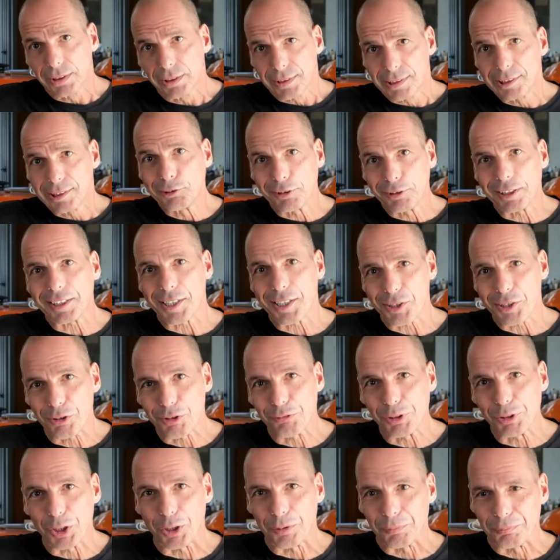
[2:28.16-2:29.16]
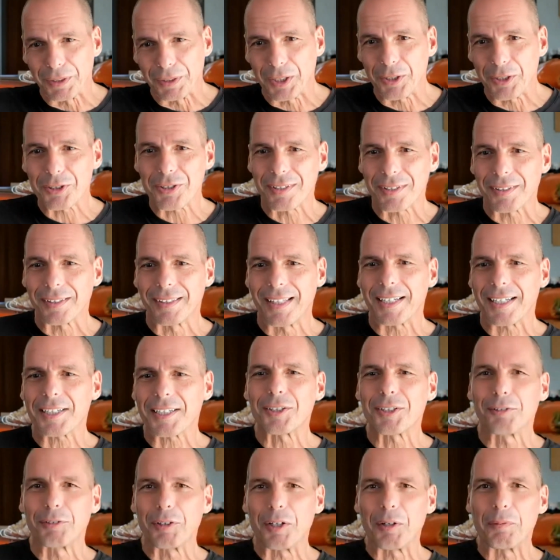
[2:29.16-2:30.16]
to the rest of Europe because the rest
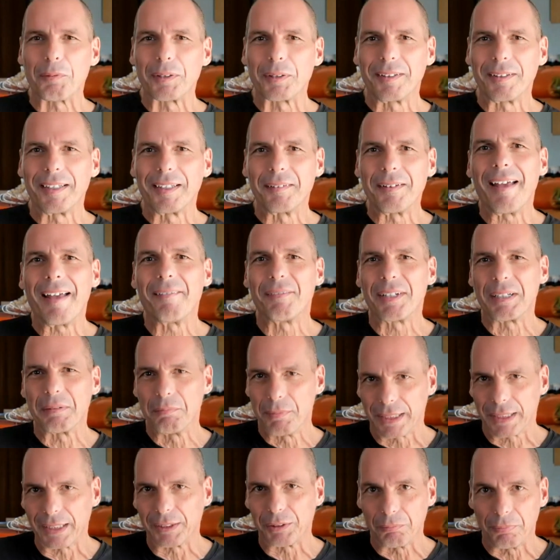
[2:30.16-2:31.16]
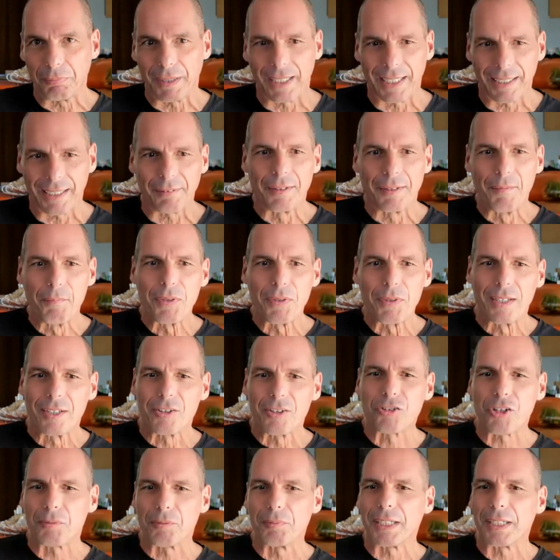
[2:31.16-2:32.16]
of Europe didn't have any money to buy
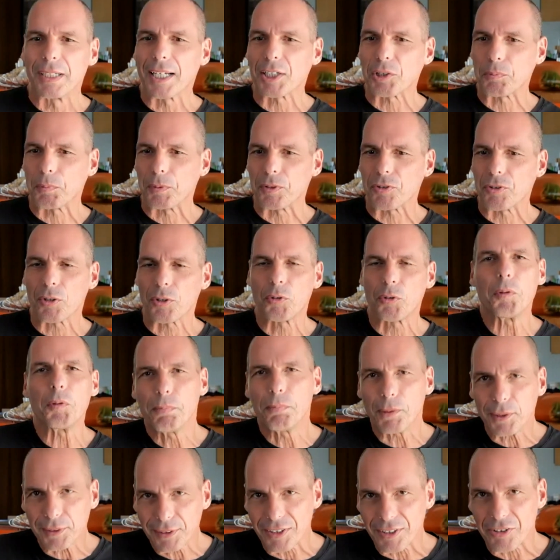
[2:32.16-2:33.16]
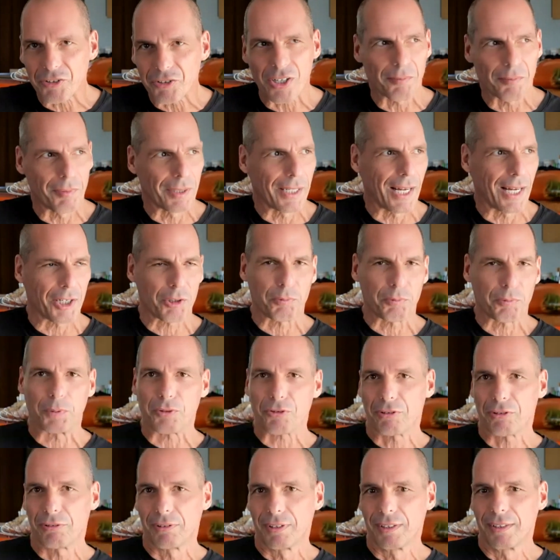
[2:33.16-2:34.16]
German exports. And who bought the German
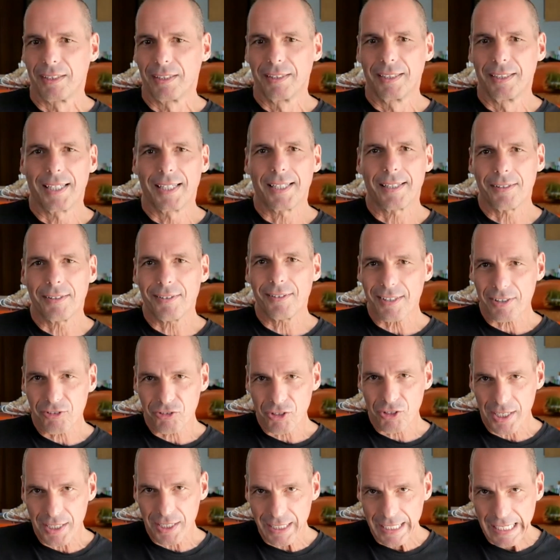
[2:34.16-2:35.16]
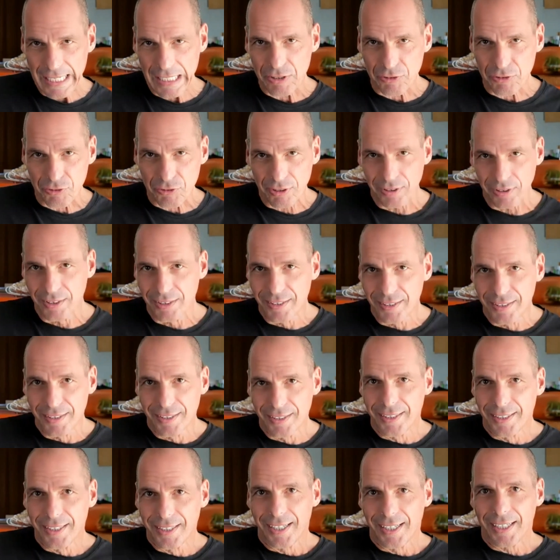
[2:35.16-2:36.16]
exports? The Chinese.
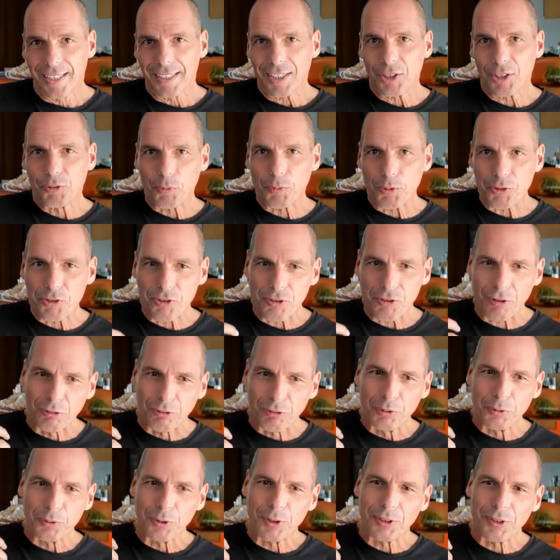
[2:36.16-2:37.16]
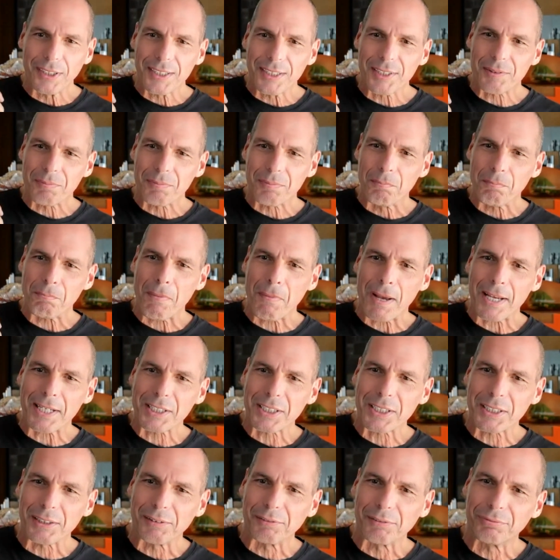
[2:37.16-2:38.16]
It was through this
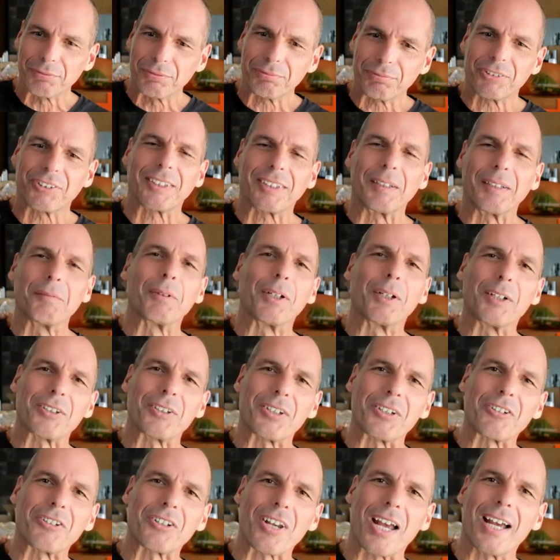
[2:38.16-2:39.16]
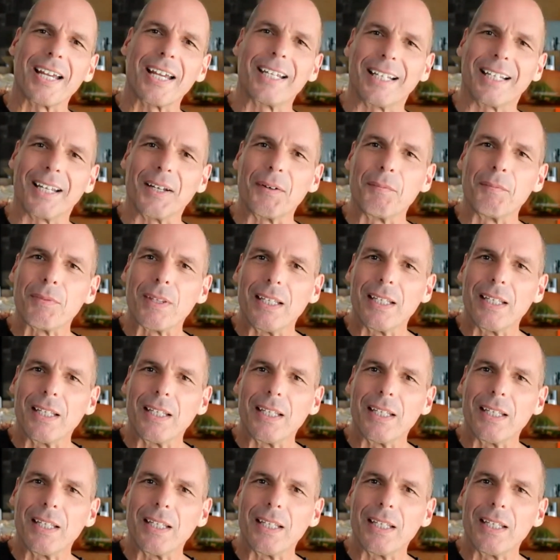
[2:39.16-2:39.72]
massive stimulus in China